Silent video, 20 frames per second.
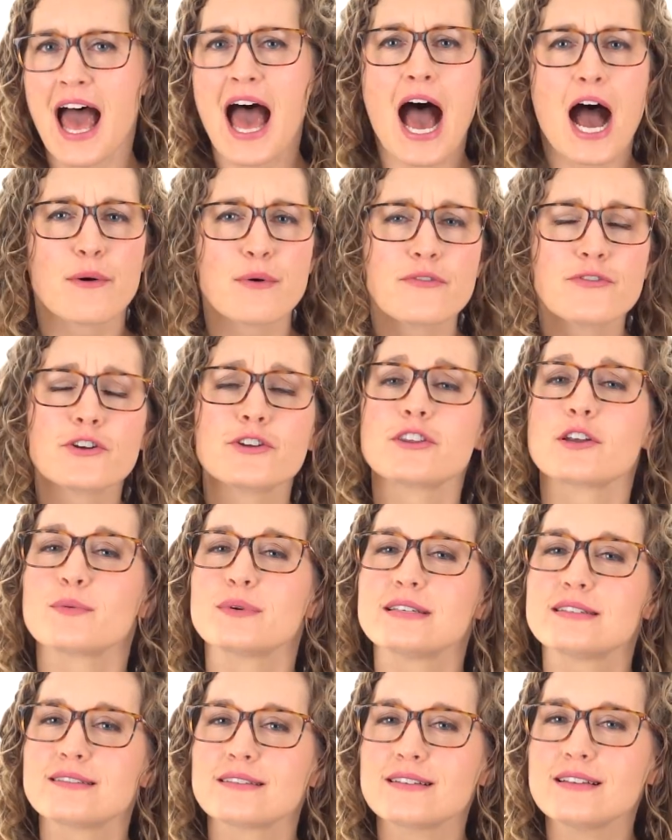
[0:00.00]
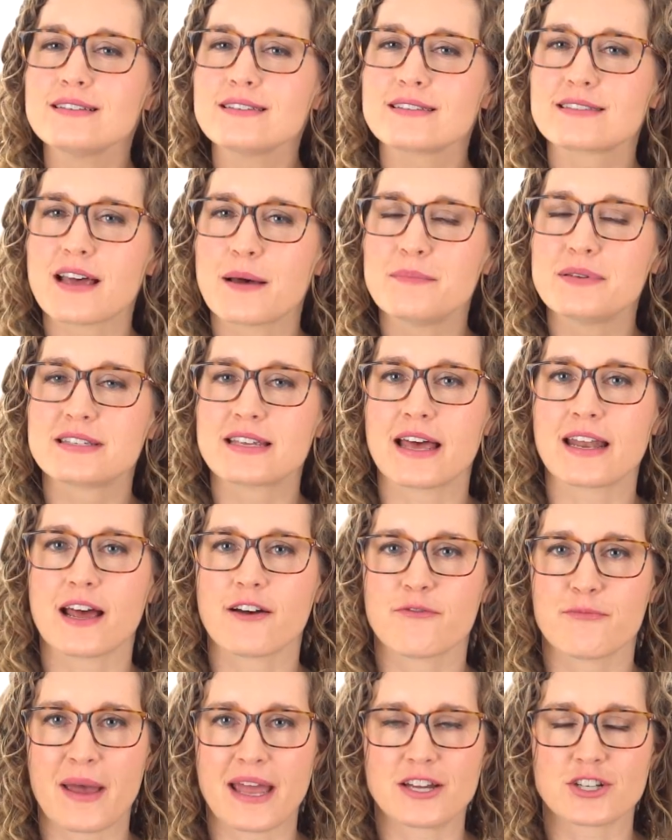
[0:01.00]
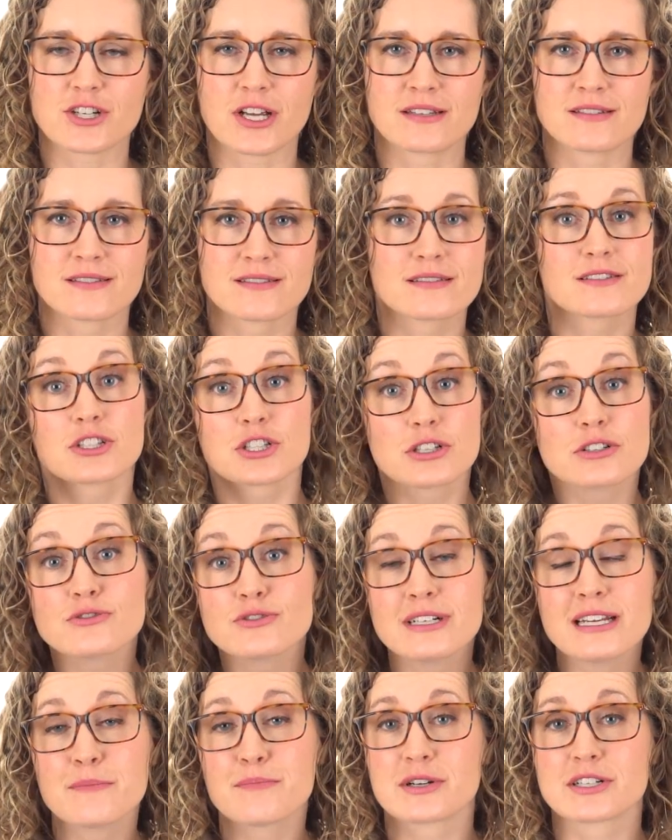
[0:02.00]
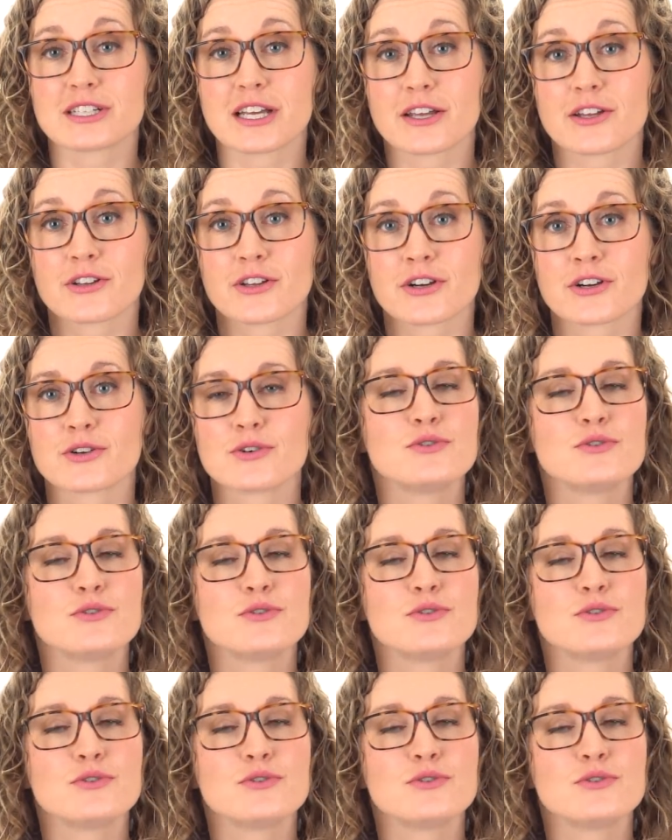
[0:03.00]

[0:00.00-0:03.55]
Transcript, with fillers: However, there was still a subset of patients, children in particular,